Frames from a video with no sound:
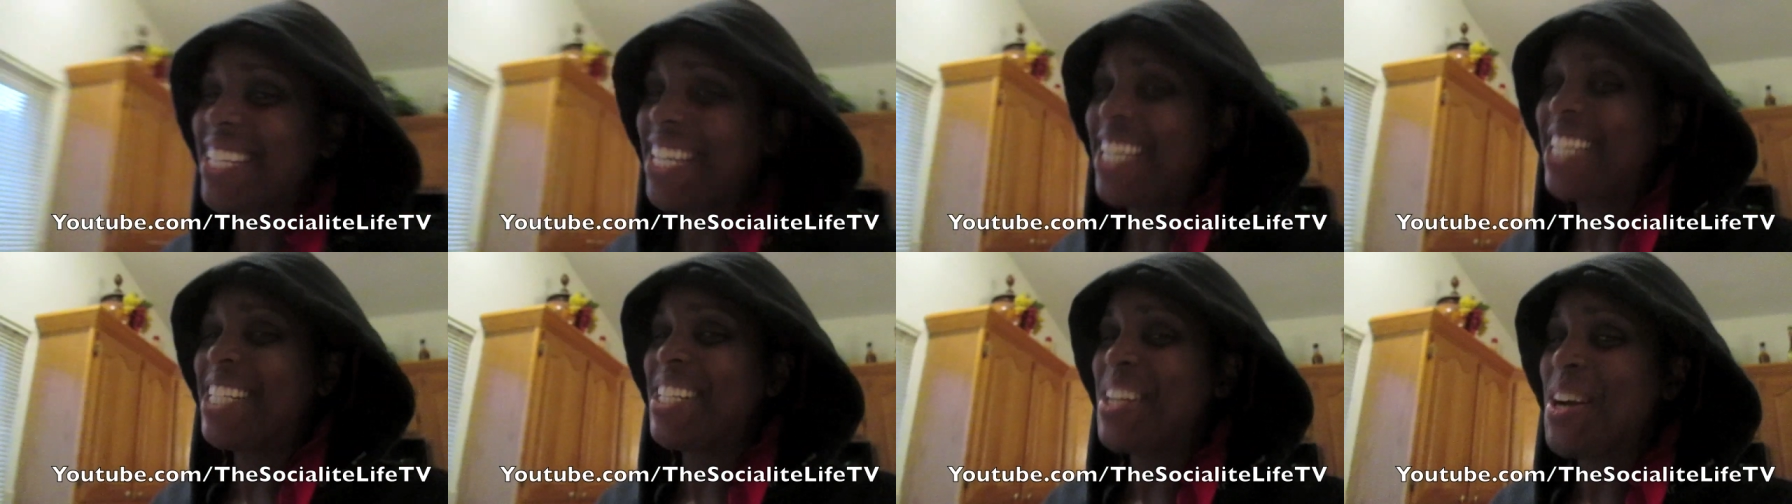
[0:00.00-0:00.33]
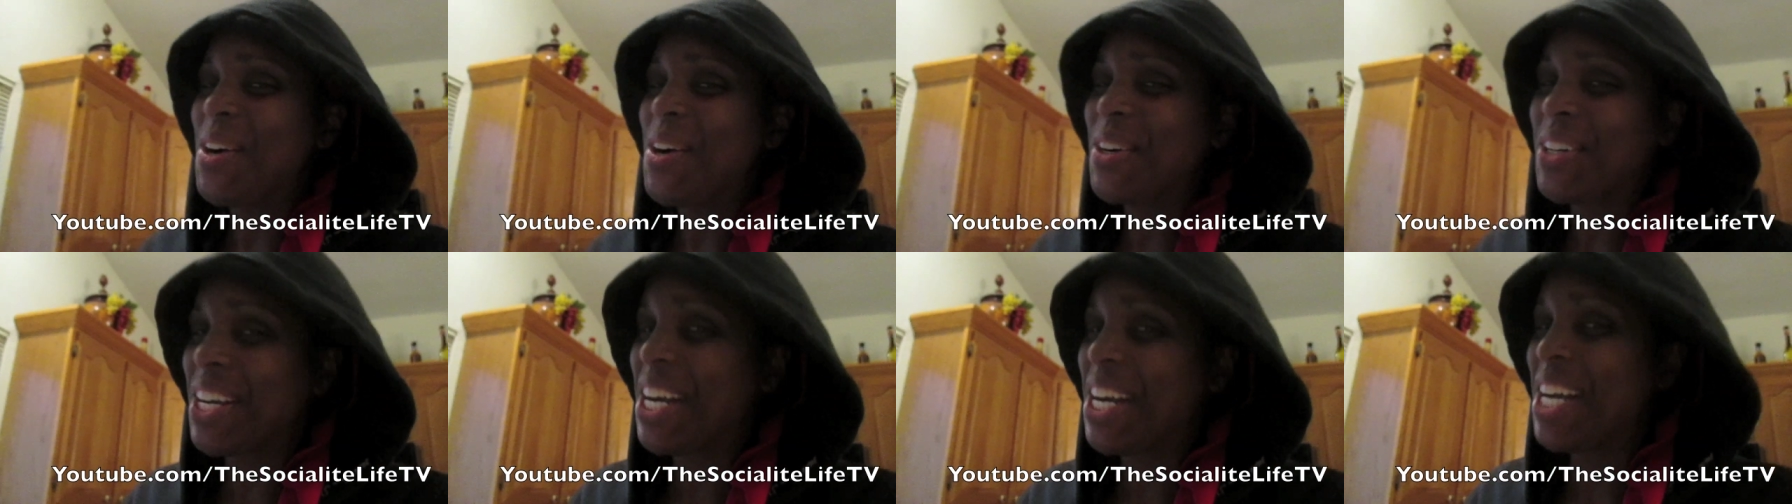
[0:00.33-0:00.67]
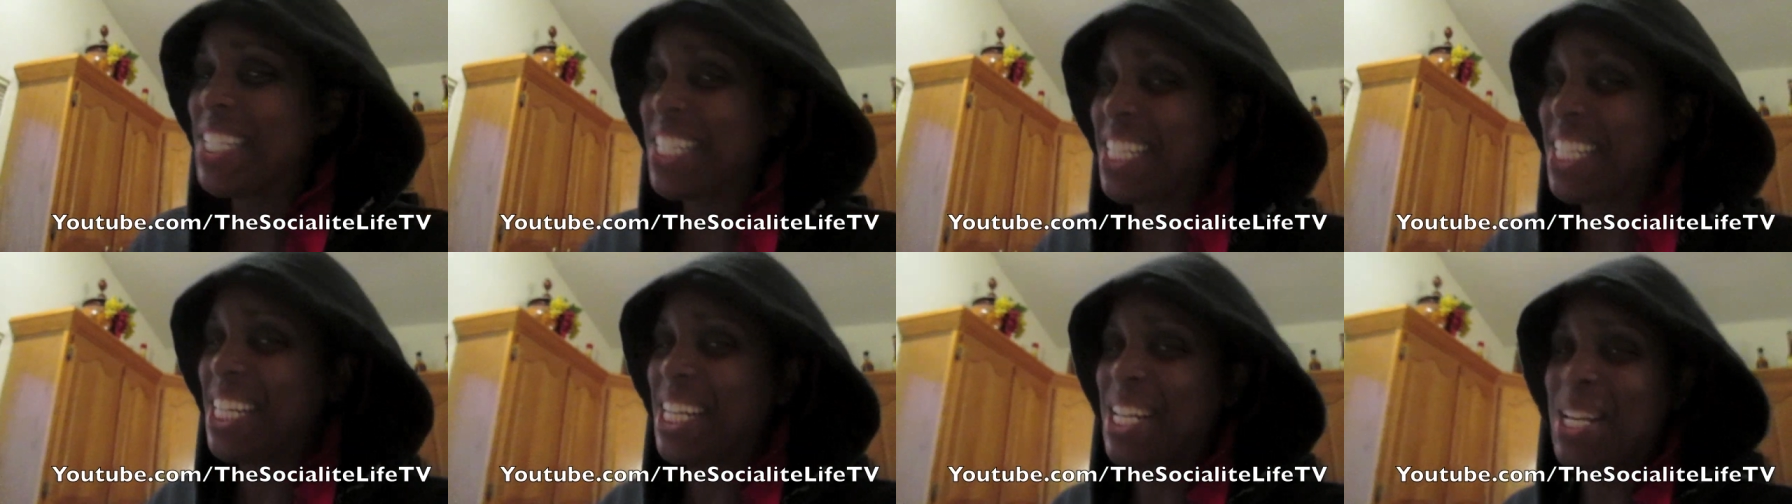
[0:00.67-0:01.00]
and your
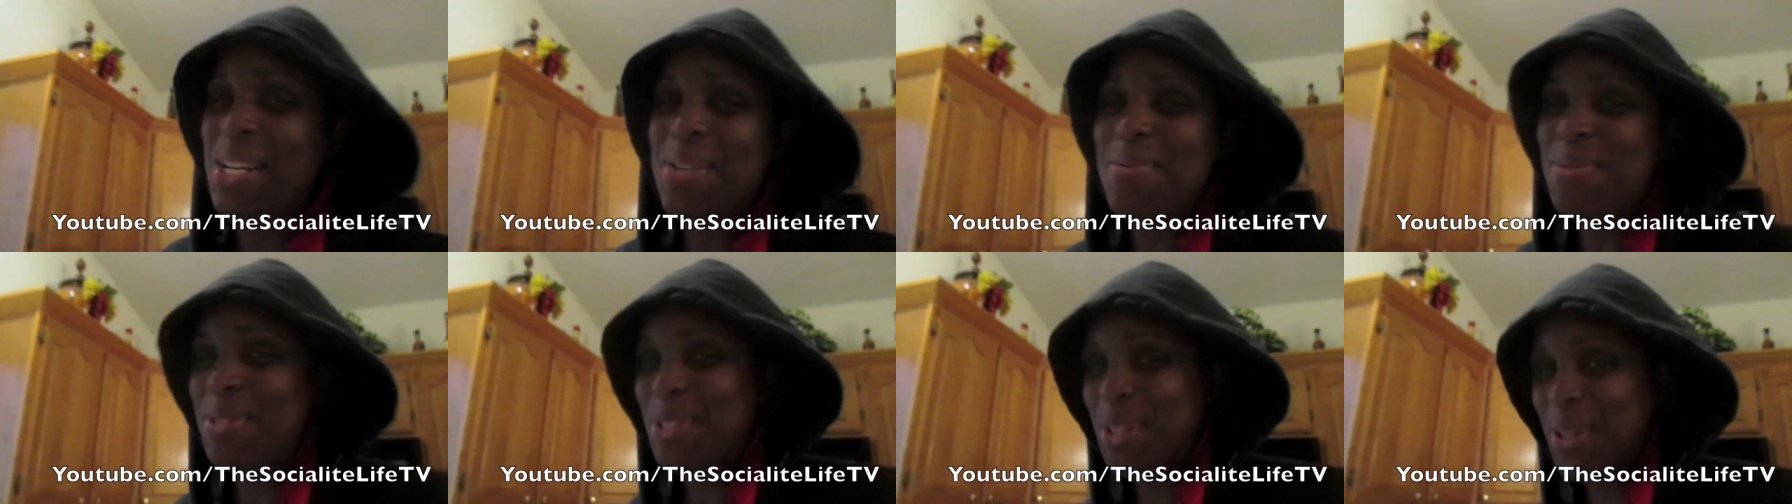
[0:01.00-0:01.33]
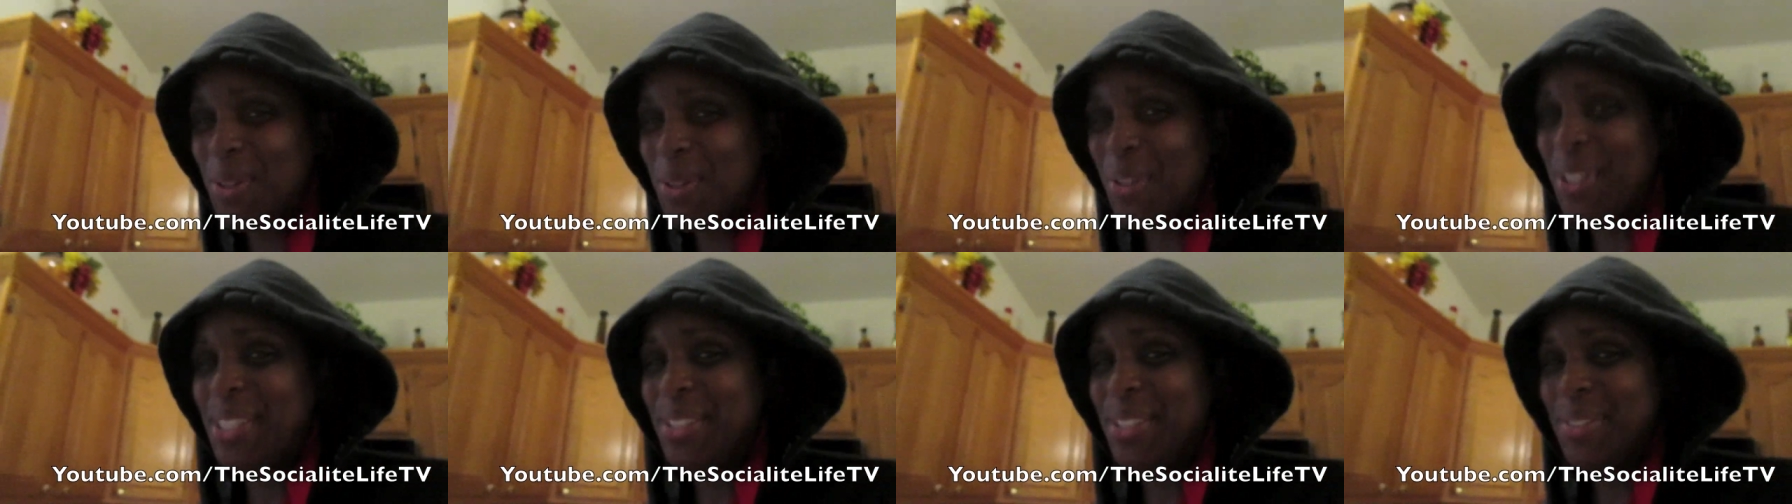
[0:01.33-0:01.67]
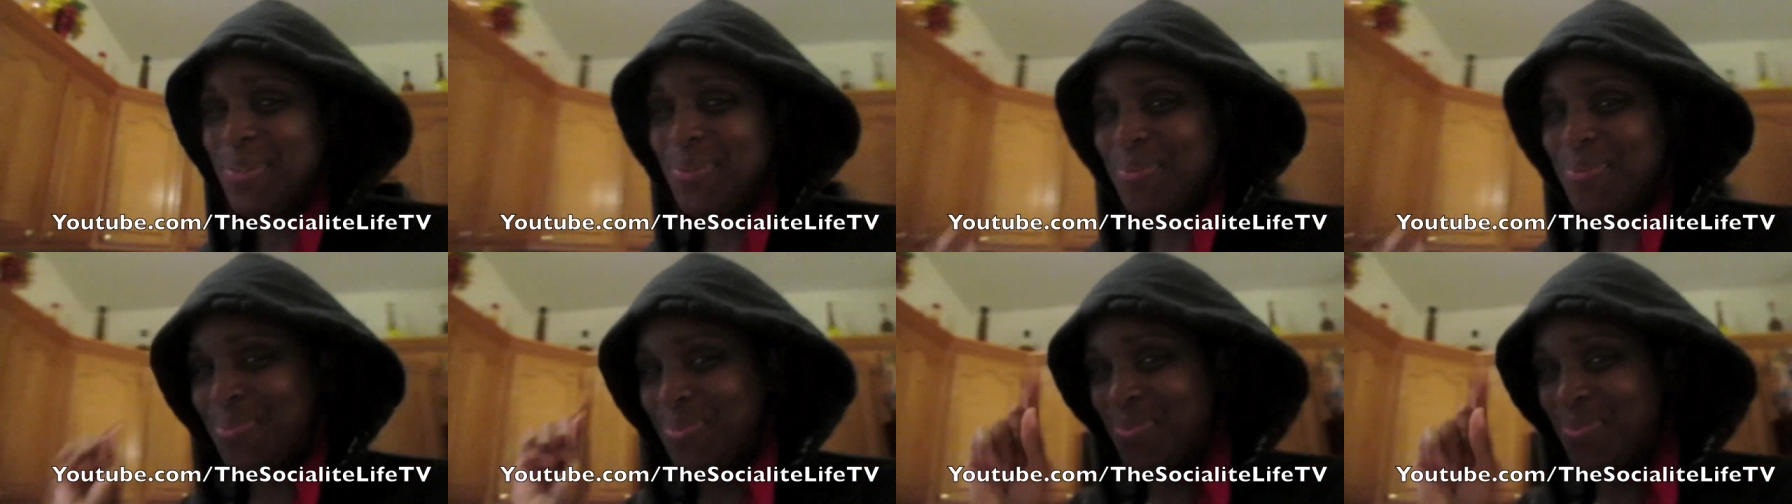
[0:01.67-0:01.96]
cousin and them doing?